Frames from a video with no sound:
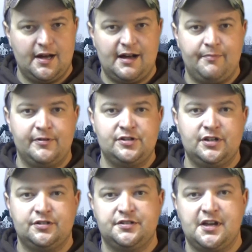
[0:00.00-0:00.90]
I
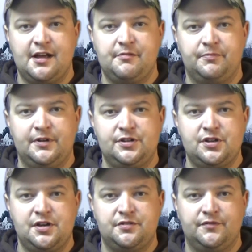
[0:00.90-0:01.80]
appreciate your time,
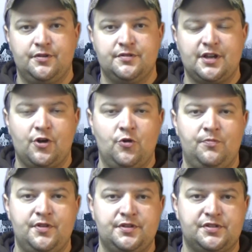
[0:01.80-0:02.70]
appreciate your views. I
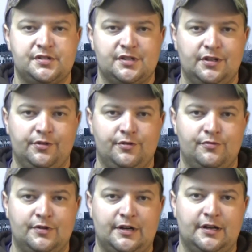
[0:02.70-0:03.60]
hope this
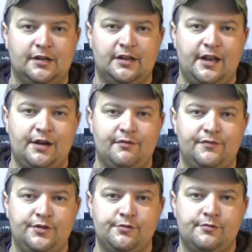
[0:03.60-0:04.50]
little gear
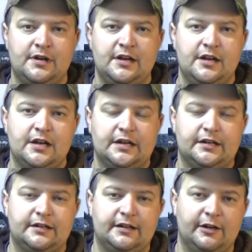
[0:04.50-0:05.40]
review
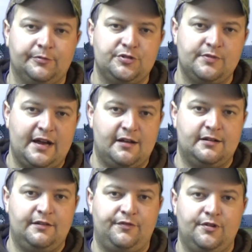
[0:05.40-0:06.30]
helped you
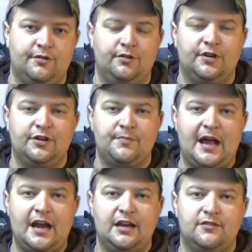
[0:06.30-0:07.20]
out if you're looking to
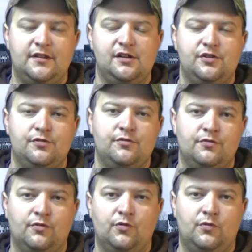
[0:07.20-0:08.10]
buy anything
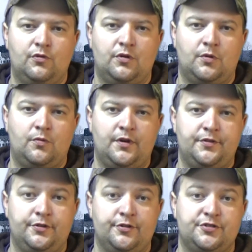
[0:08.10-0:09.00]
new, or
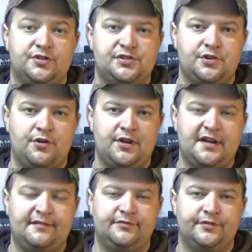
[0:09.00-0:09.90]
whether you're just starting
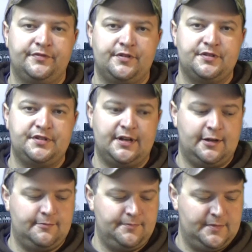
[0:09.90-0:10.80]
out for the first
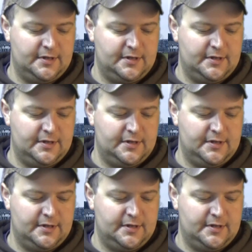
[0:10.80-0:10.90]
time.